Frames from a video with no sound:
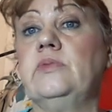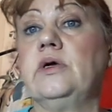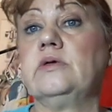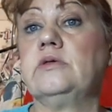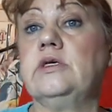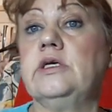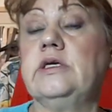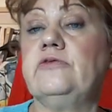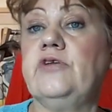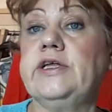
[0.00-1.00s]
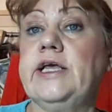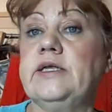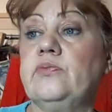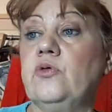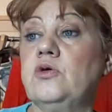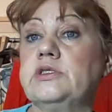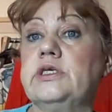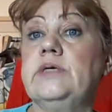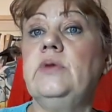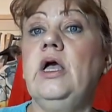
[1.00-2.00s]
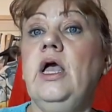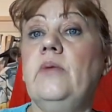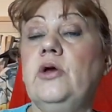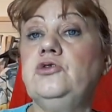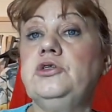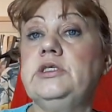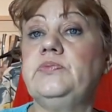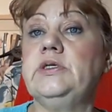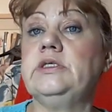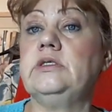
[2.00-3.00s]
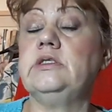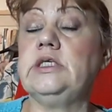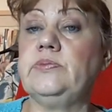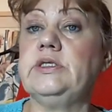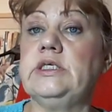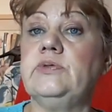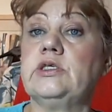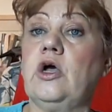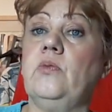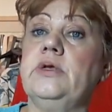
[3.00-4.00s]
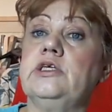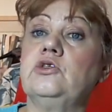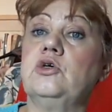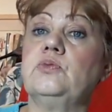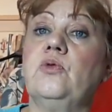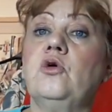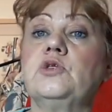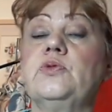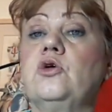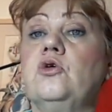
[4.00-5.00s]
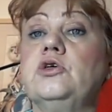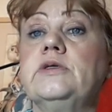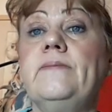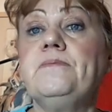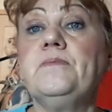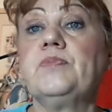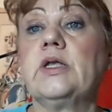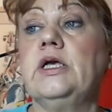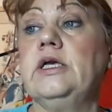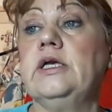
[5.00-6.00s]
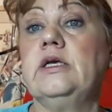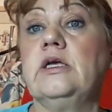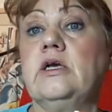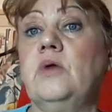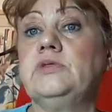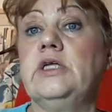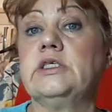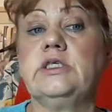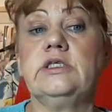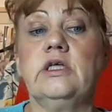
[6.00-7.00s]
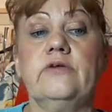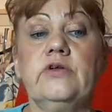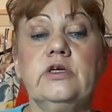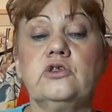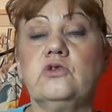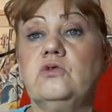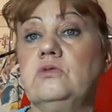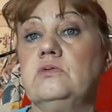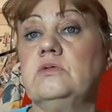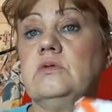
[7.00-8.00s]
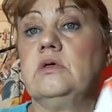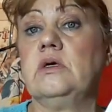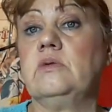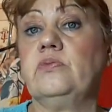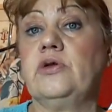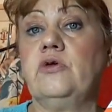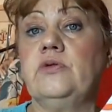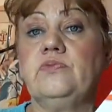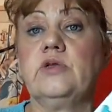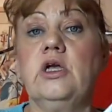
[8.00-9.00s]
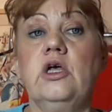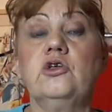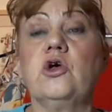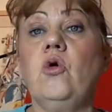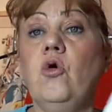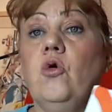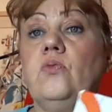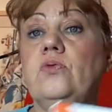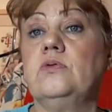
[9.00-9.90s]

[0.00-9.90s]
when my red edit box came. A new DPD was coming, Asos box, because it comes next day delivery, so brilliant. So I hope